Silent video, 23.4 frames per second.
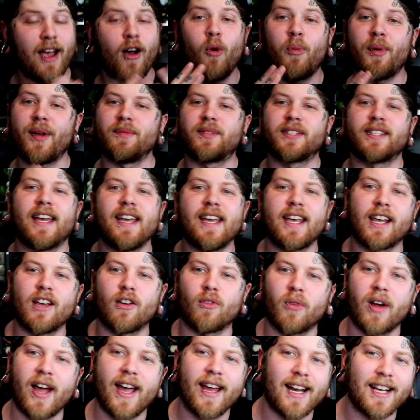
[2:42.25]
I hope I'm saying
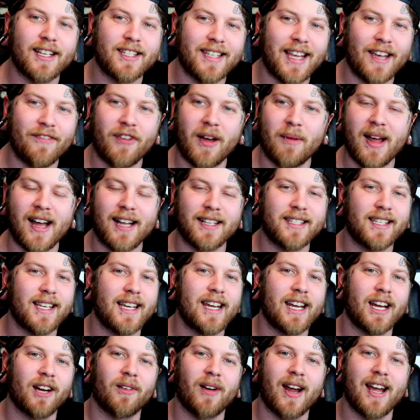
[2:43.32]
it right. If I'm not
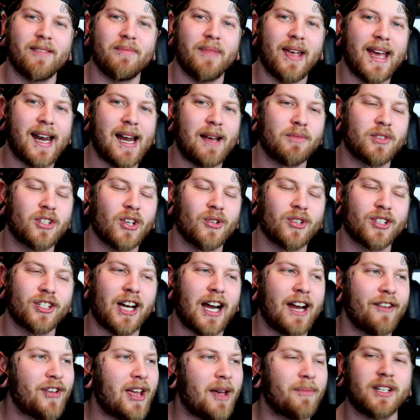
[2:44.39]
saying it right, man, I'm so
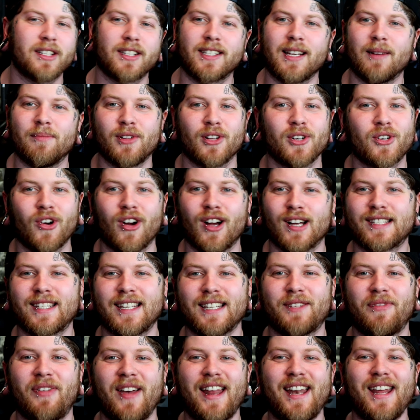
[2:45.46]
sorry. If you happen to stumble across
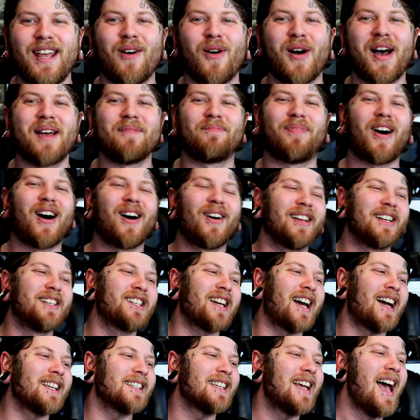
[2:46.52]
this video, I
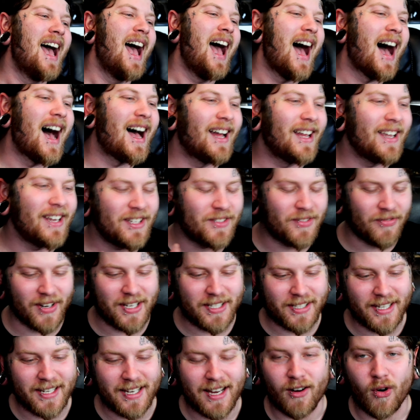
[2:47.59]
apologize. He's
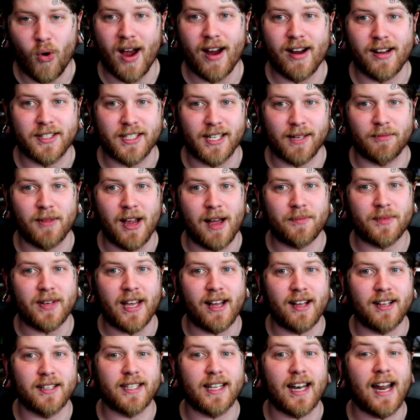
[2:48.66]
recently acquired some
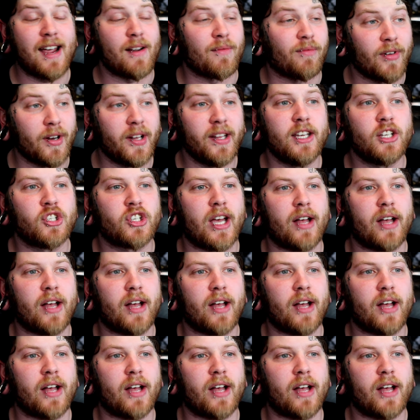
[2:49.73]
reptiles that I am really